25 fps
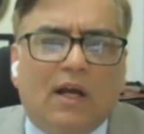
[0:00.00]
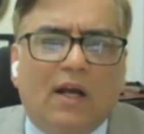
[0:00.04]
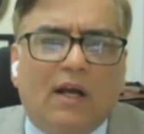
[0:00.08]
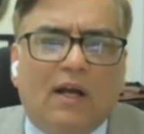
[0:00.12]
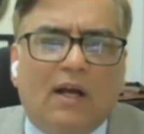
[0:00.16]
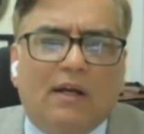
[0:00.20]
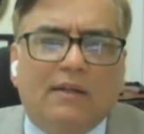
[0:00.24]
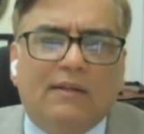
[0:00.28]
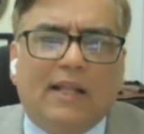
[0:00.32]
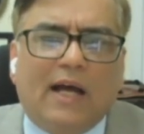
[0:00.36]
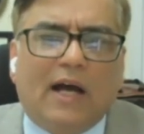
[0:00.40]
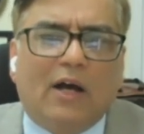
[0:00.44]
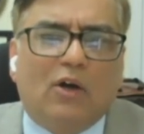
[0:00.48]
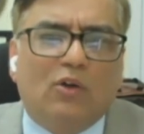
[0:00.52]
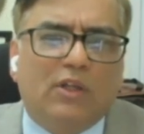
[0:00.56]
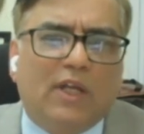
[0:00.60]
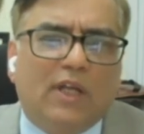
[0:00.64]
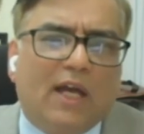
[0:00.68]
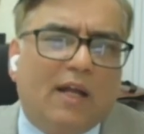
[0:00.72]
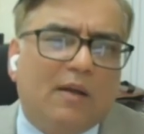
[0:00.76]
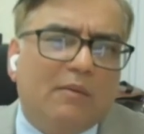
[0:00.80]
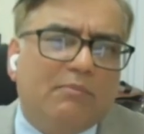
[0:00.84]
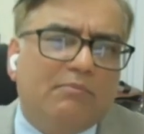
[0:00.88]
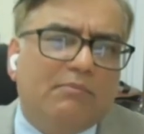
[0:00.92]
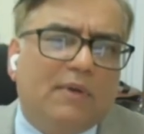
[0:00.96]
Uh, now
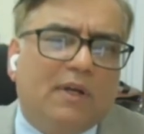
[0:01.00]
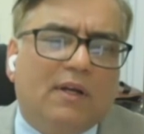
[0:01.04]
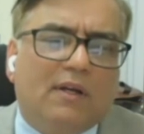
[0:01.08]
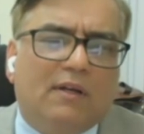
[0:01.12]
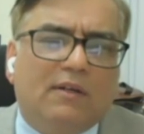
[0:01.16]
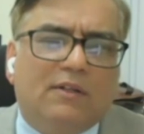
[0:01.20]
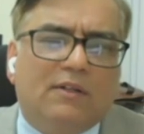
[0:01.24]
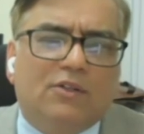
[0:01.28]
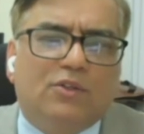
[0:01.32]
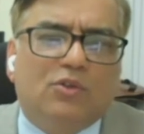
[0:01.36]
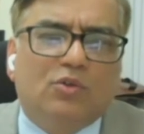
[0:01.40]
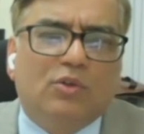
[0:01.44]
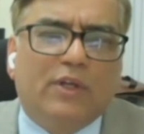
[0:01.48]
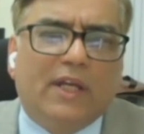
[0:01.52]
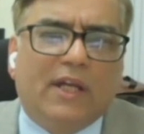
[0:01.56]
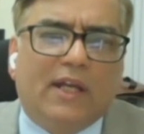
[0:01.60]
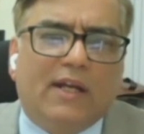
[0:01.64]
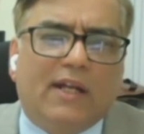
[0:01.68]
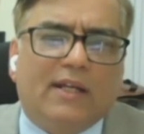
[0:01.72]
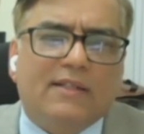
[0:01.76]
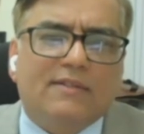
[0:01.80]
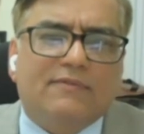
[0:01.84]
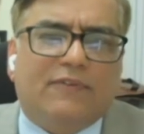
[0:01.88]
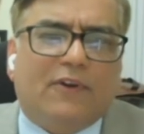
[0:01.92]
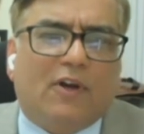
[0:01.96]
they are doing
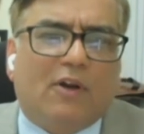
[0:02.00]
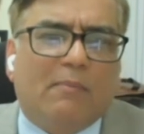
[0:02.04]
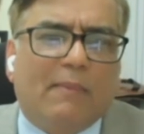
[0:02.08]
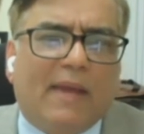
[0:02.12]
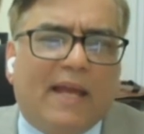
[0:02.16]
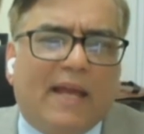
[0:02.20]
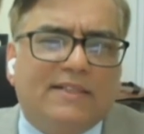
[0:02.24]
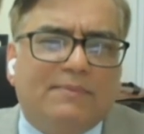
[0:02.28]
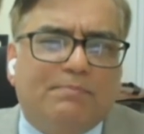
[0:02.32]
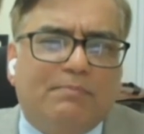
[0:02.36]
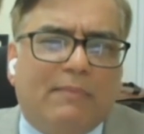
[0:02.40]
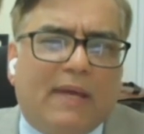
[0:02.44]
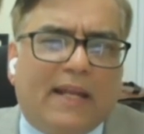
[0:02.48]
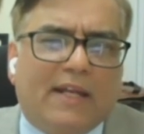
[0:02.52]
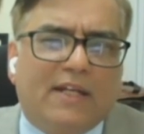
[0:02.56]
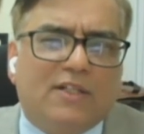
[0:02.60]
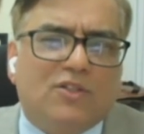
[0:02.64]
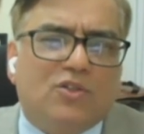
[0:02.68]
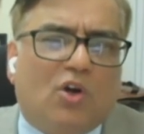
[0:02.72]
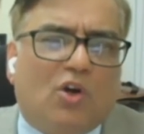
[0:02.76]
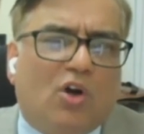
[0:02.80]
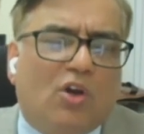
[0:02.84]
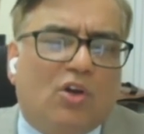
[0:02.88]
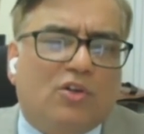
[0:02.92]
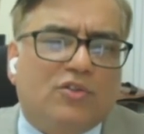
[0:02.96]
it as well, for a well, What
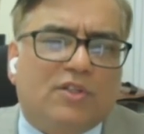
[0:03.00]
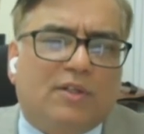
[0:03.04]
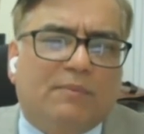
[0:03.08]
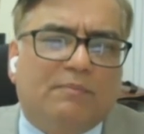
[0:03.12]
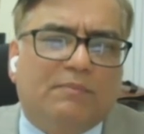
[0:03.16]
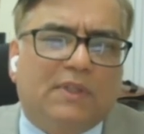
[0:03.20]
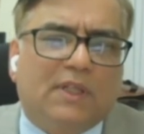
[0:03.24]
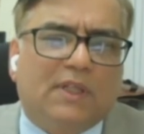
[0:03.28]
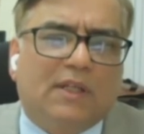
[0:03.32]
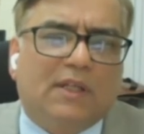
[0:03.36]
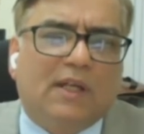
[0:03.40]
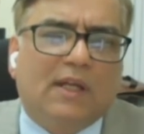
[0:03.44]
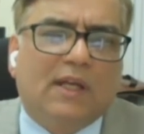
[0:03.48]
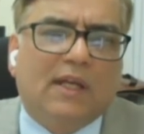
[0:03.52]
about the forty